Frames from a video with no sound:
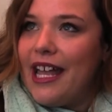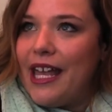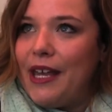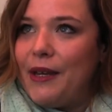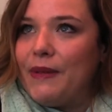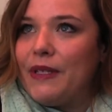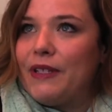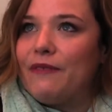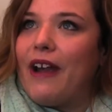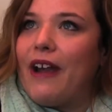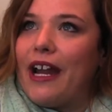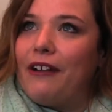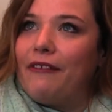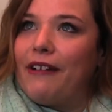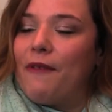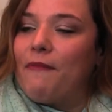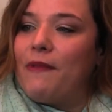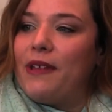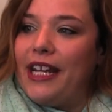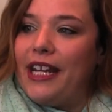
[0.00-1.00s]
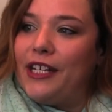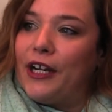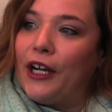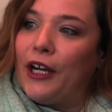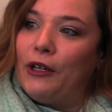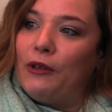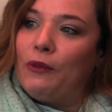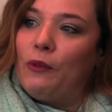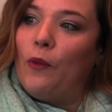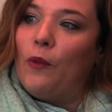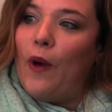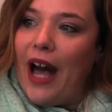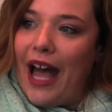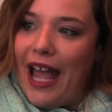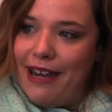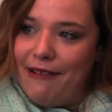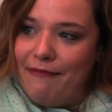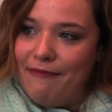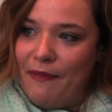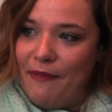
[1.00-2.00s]
It was right around when they turned
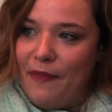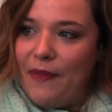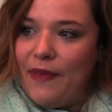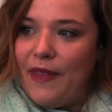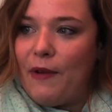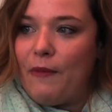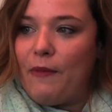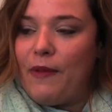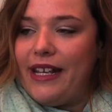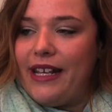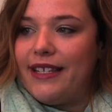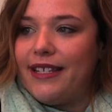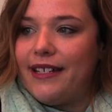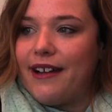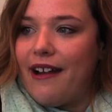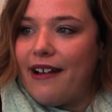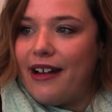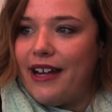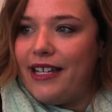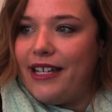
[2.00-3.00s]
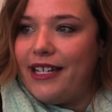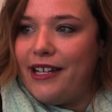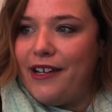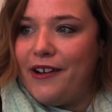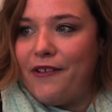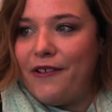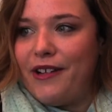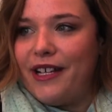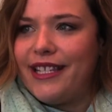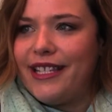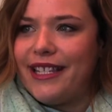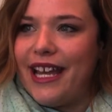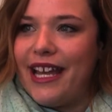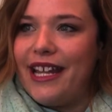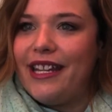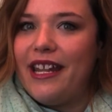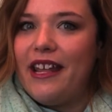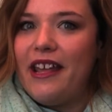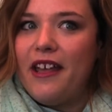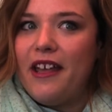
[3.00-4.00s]
1 that we started to notice
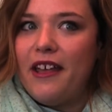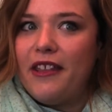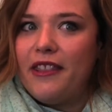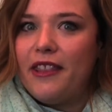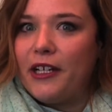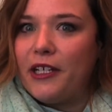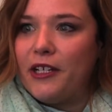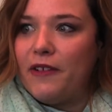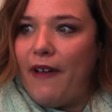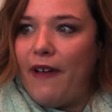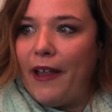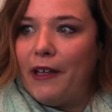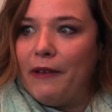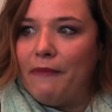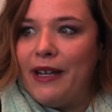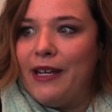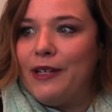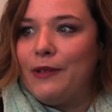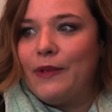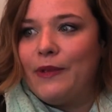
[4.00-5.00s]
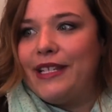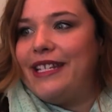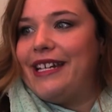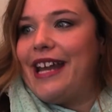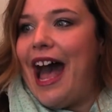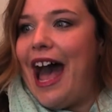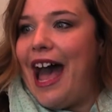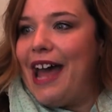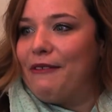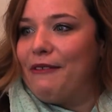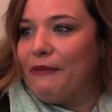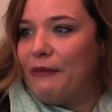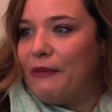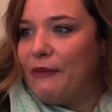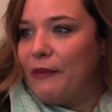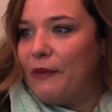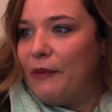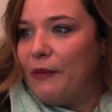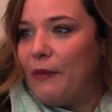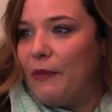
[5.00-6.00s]
that their development was not
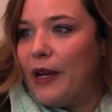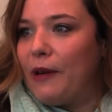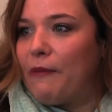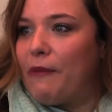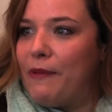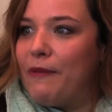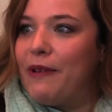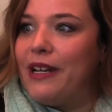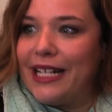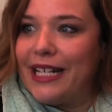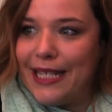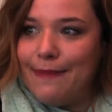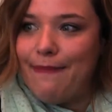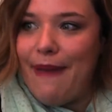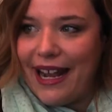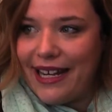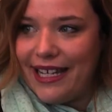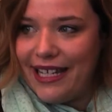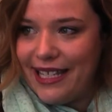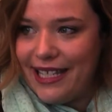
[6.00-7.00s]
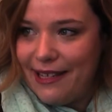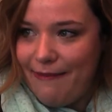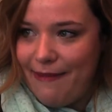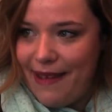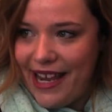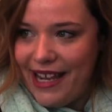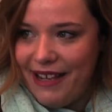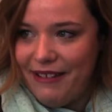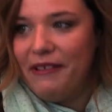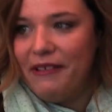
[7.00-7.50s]
where we would expect it to be.